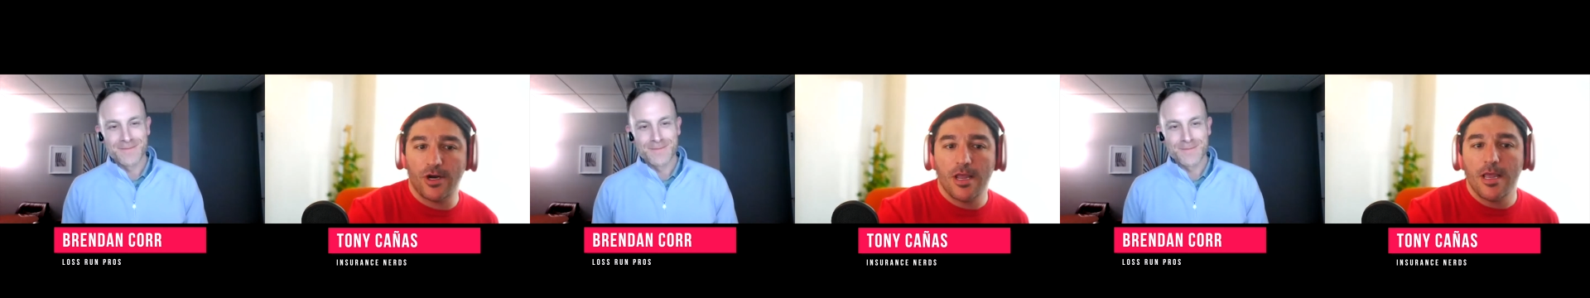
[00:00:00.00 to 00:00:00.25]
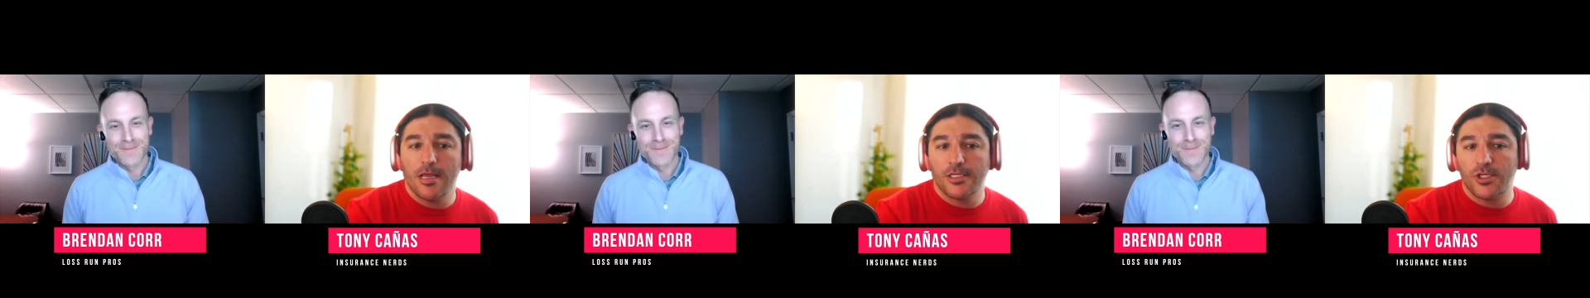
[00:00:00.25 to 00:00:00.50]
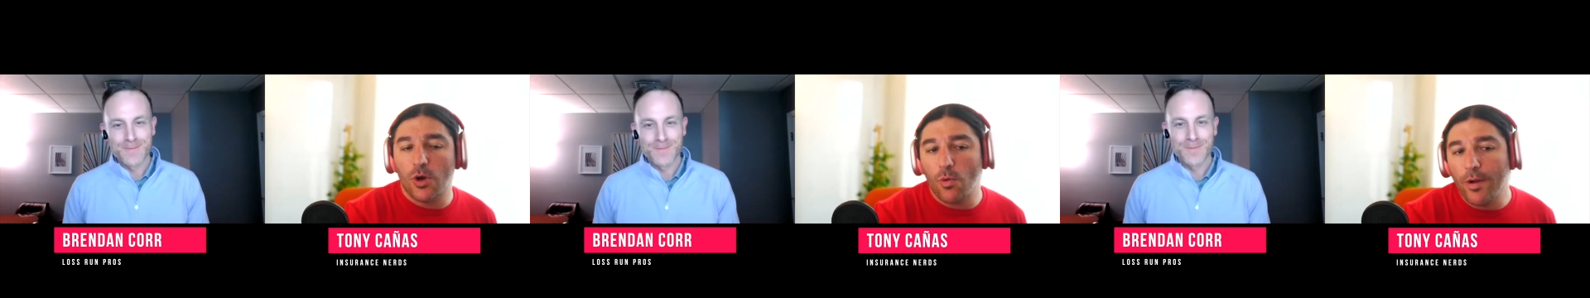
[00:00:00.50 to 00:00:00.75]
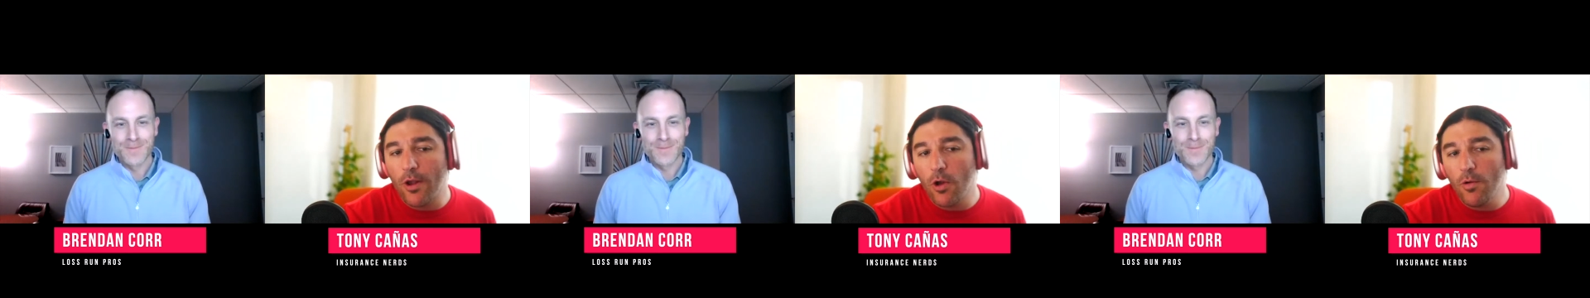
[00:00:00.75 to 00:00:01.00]
Speaker 1: So we
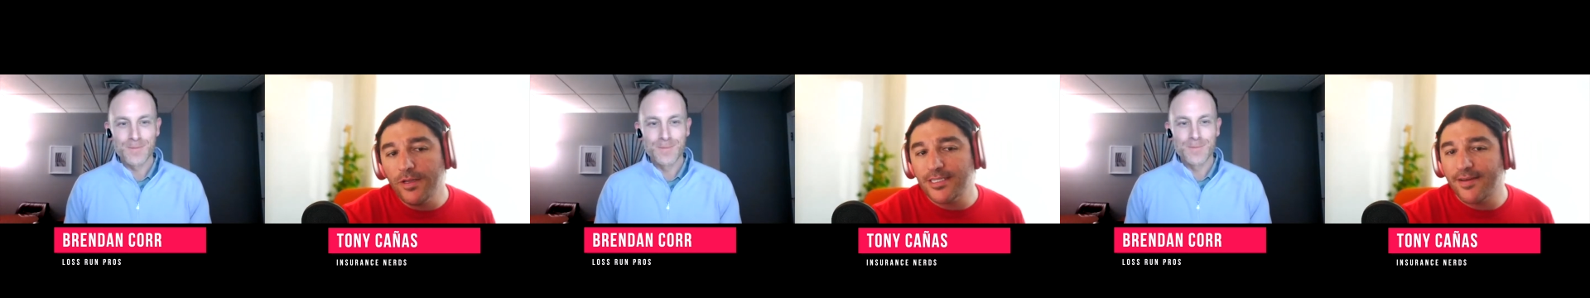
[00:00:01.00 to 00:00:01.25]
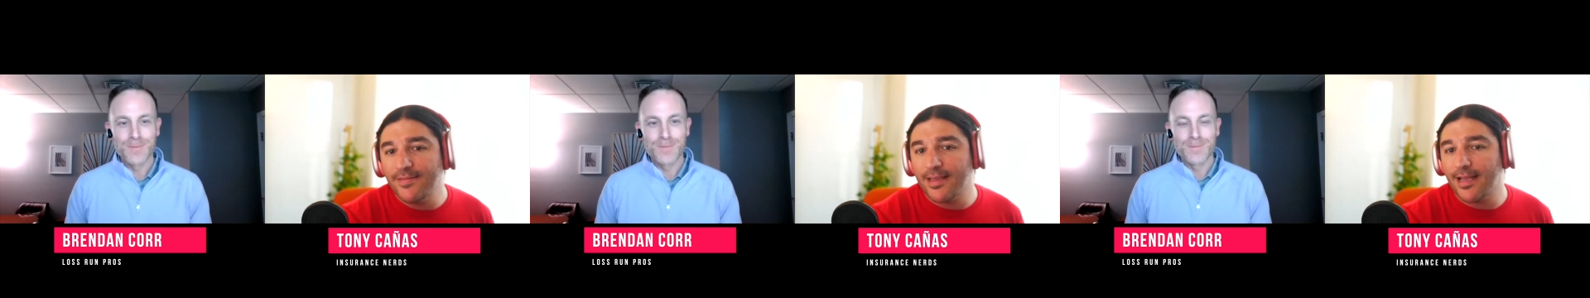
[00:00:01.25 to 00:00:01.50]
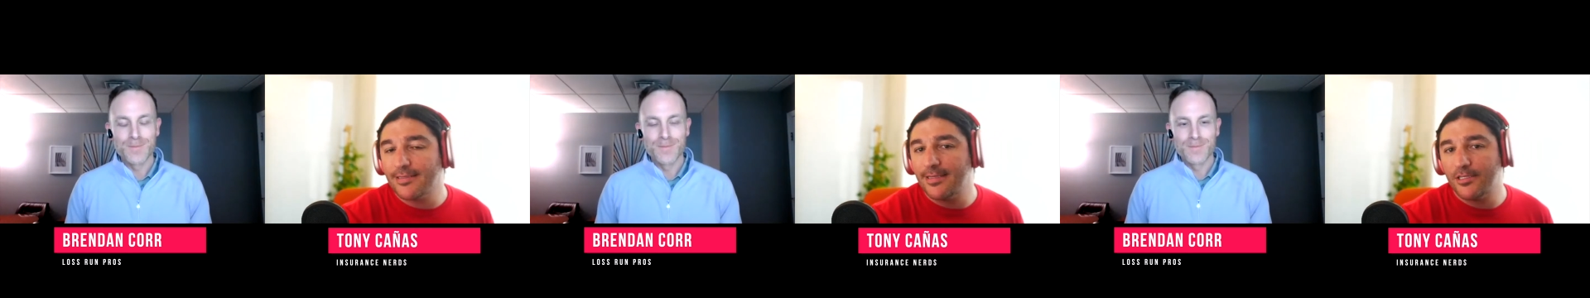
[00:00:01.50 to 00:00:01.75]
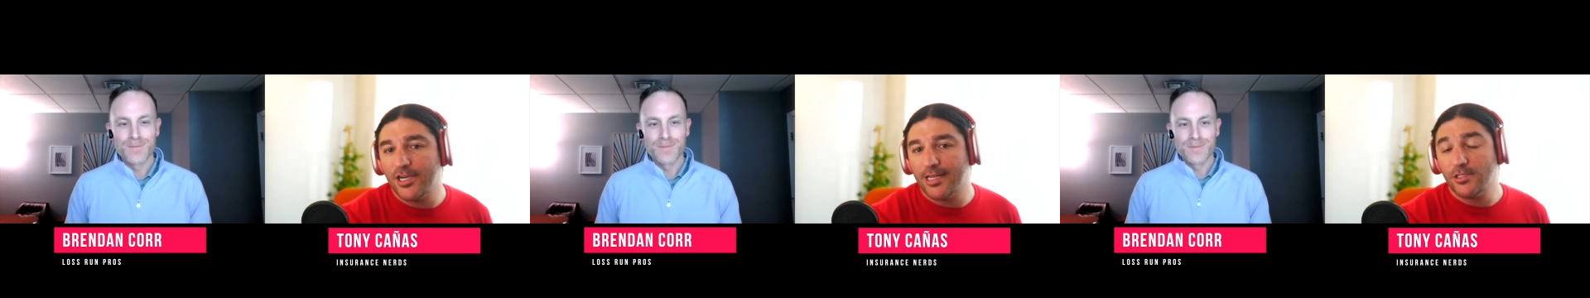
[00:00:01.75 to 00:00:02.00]
always give the guest the
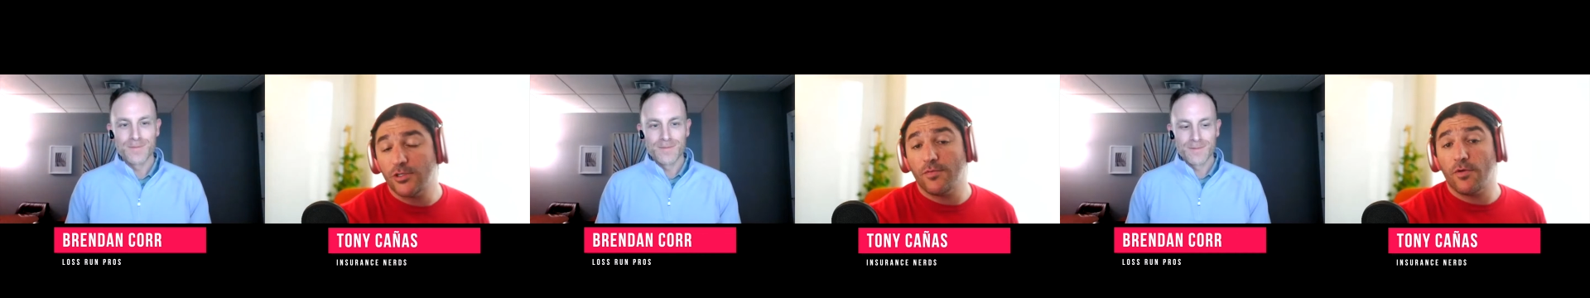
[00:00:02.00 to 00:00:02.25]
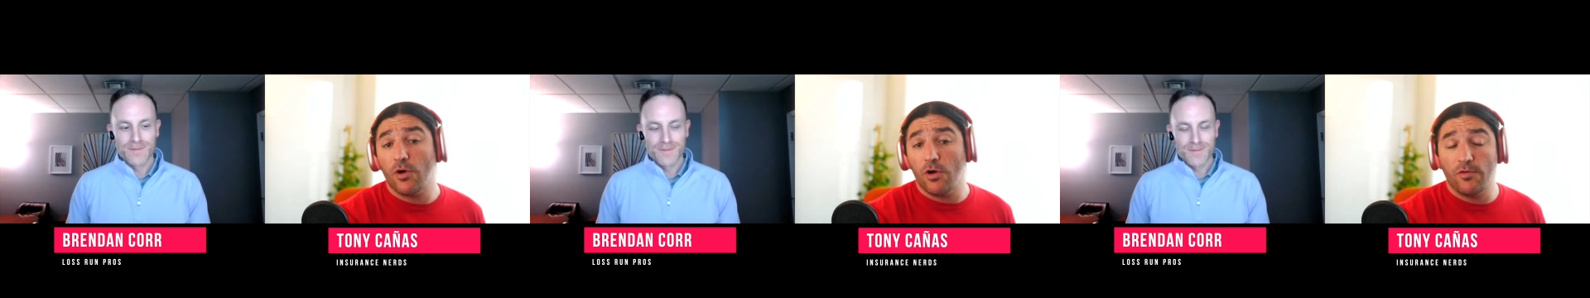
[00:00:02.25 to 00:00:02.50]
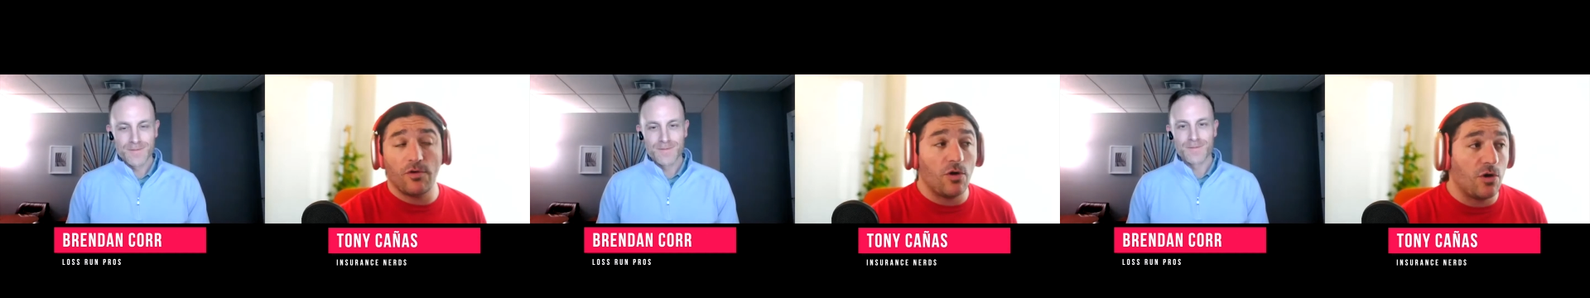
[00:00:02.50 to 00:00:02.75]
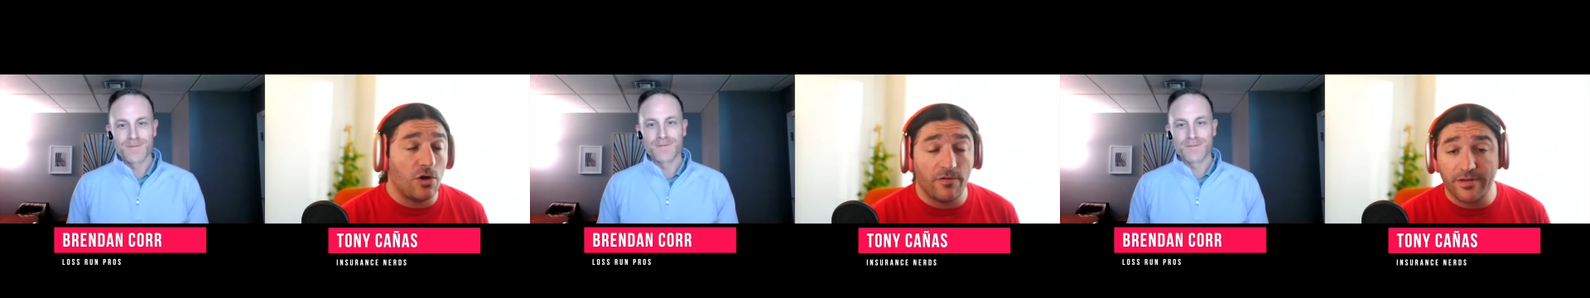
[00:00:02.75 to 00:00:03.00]
chance of, of,
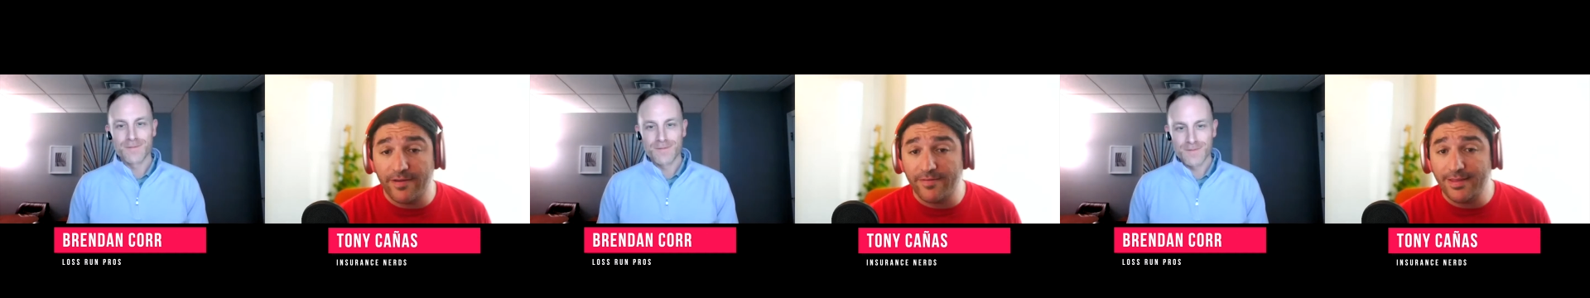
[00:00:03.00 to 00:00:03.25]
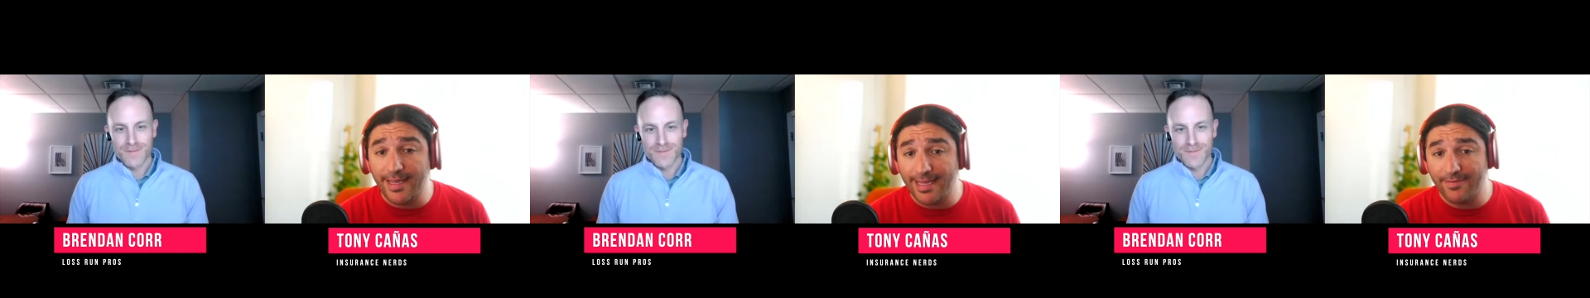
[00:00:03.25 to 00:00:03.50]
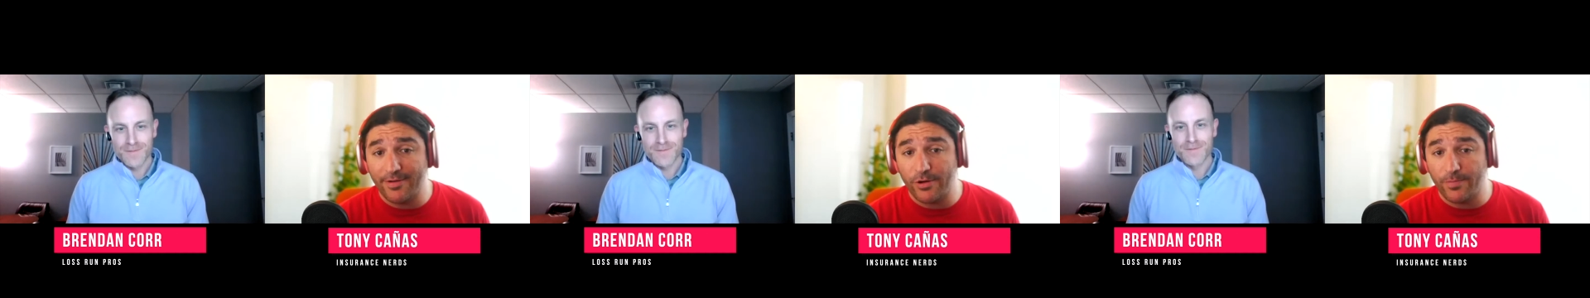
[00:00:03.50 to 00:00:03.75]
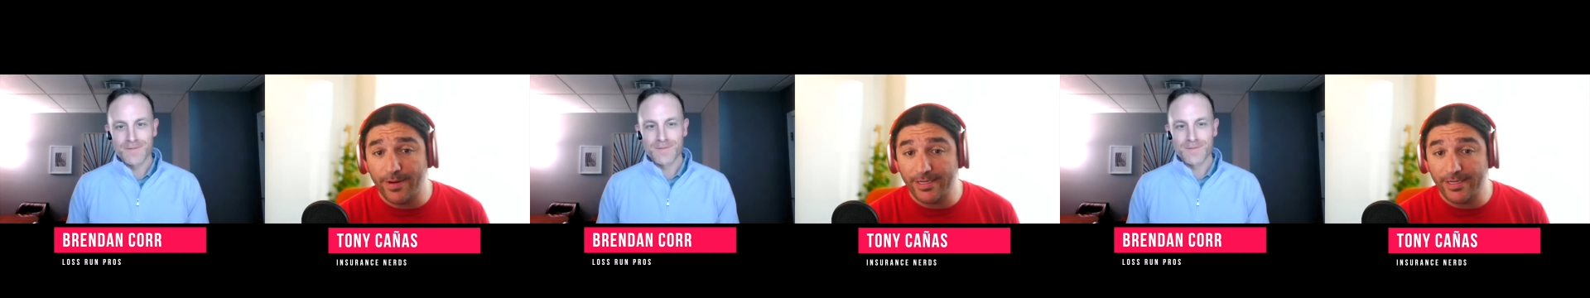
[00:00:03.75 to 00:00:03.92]
of giving the elevator pitch.